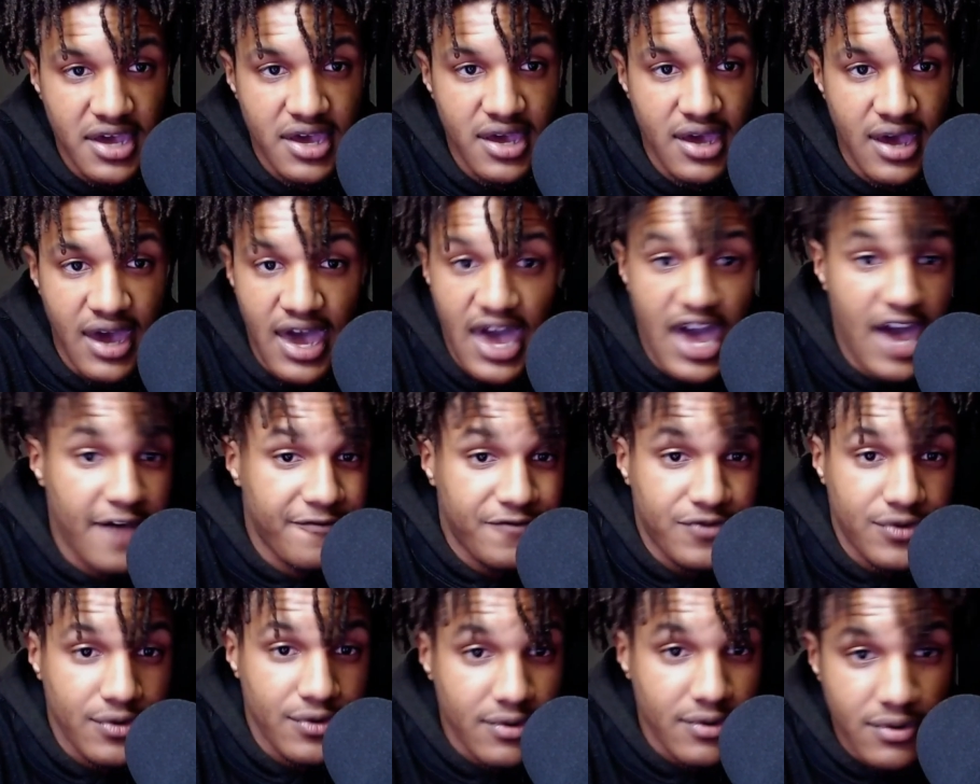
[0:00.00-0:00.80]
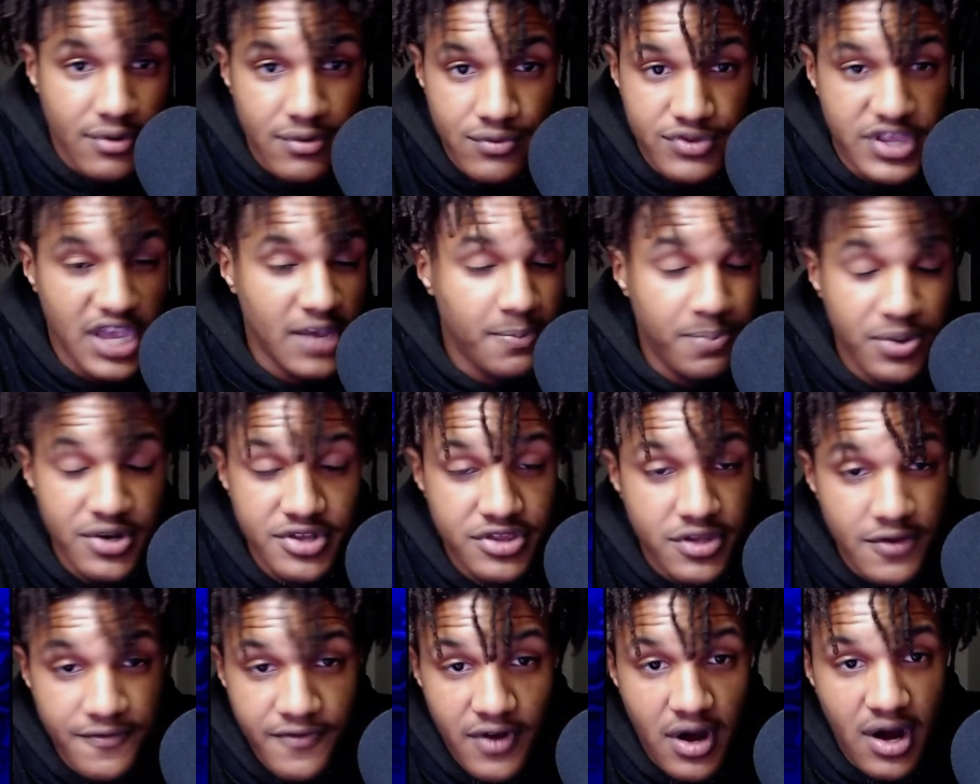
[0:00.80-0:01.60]
after they put
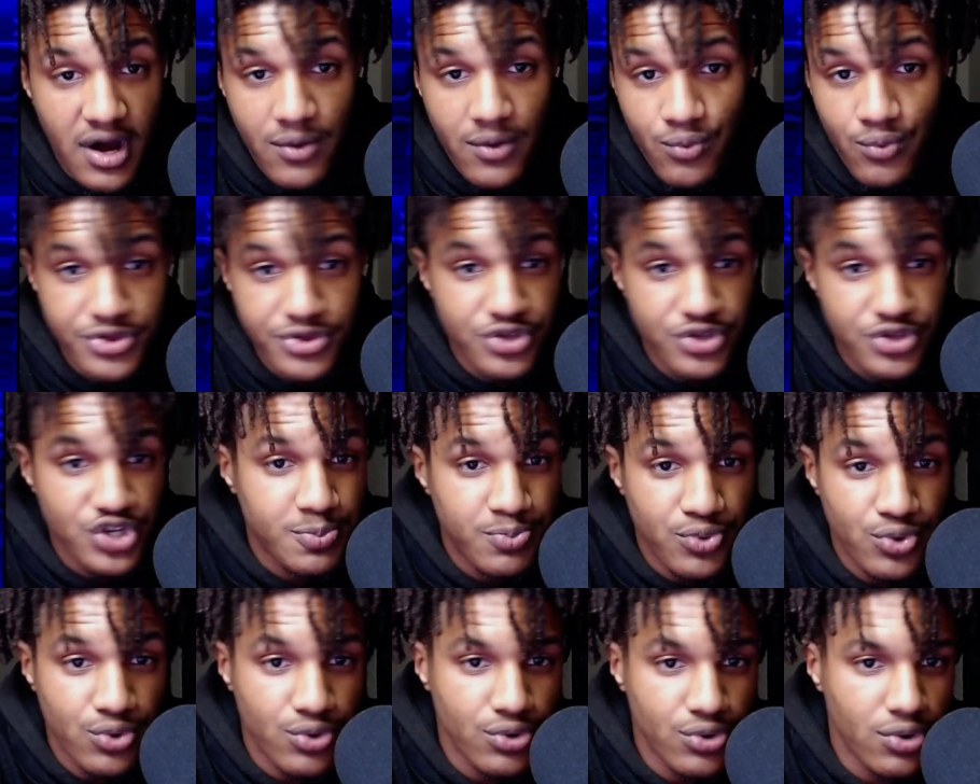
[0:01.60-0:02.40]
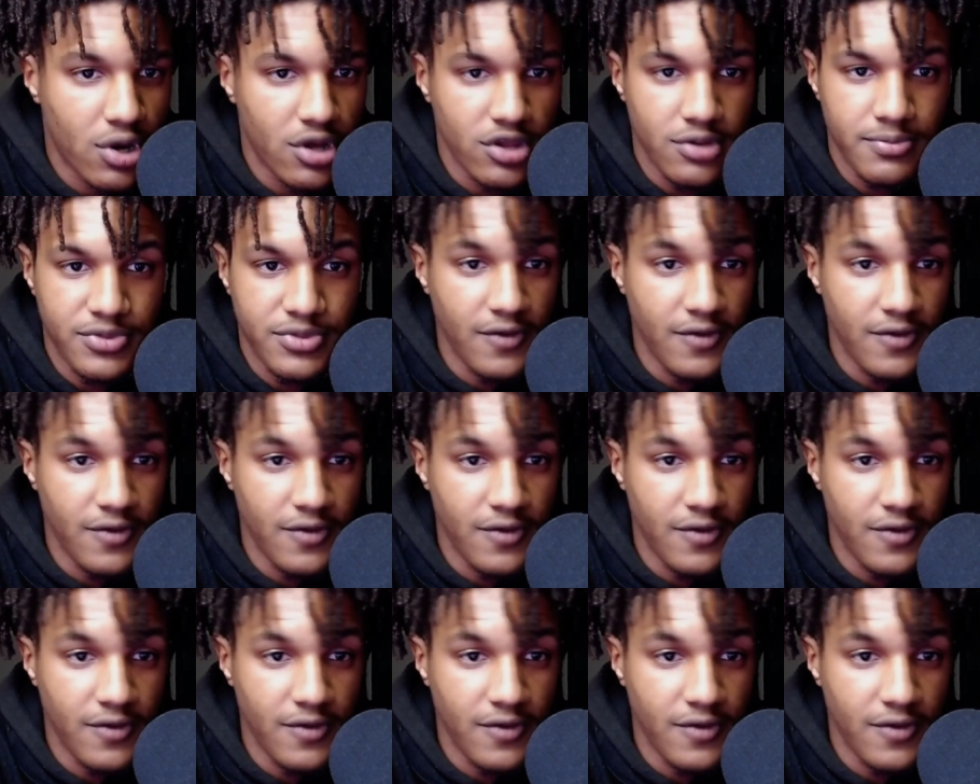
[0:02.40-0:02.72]
Devon Witherspoon on him.